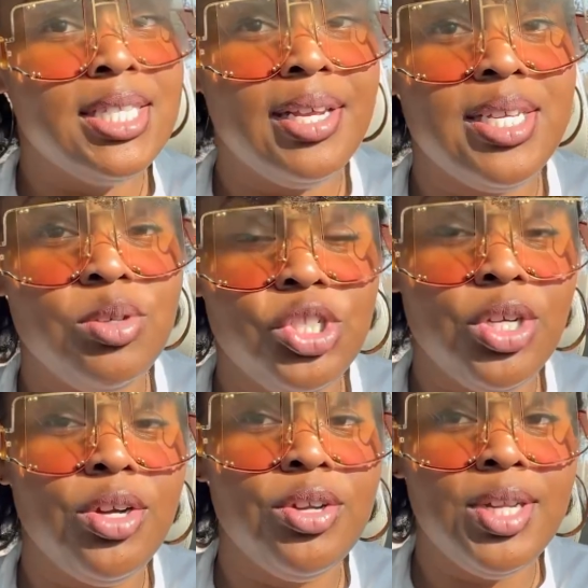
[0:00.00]
So that's what your
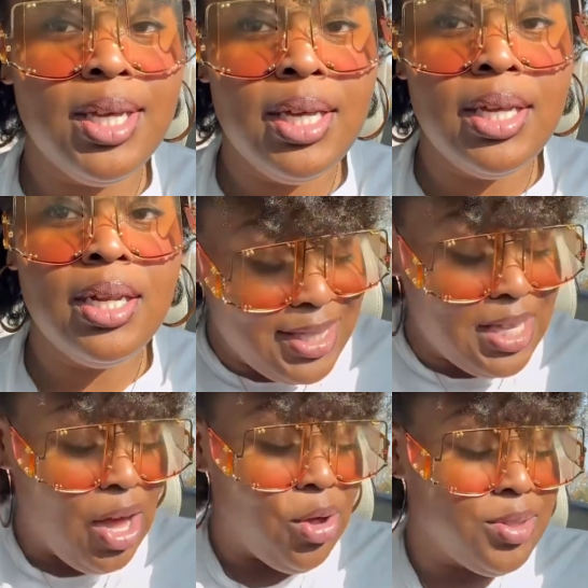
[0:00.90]
girl did.
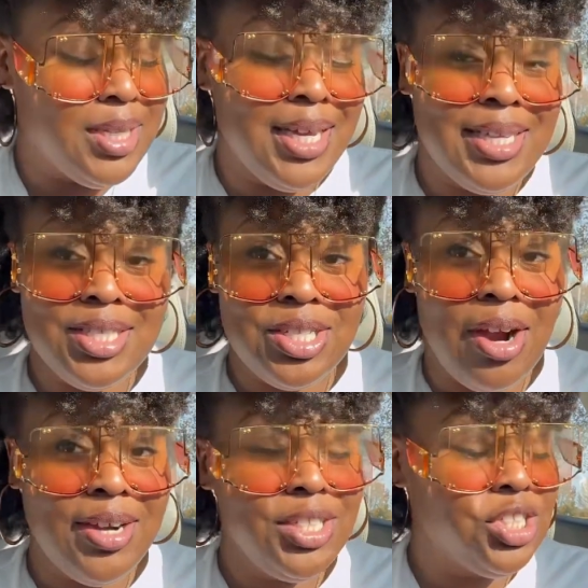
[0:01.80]
So to get
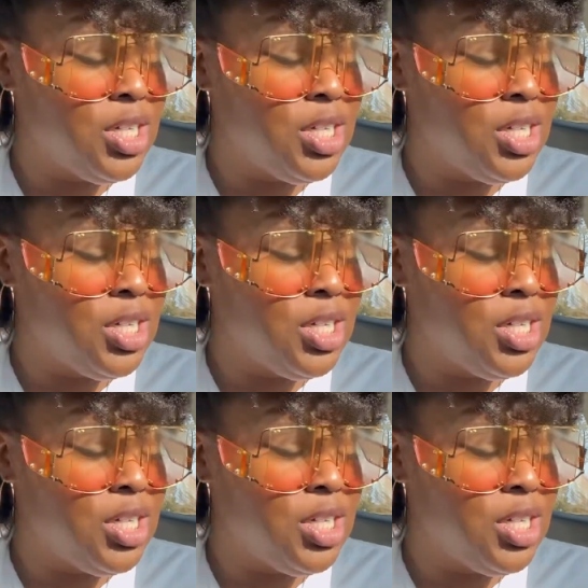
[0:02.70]
started,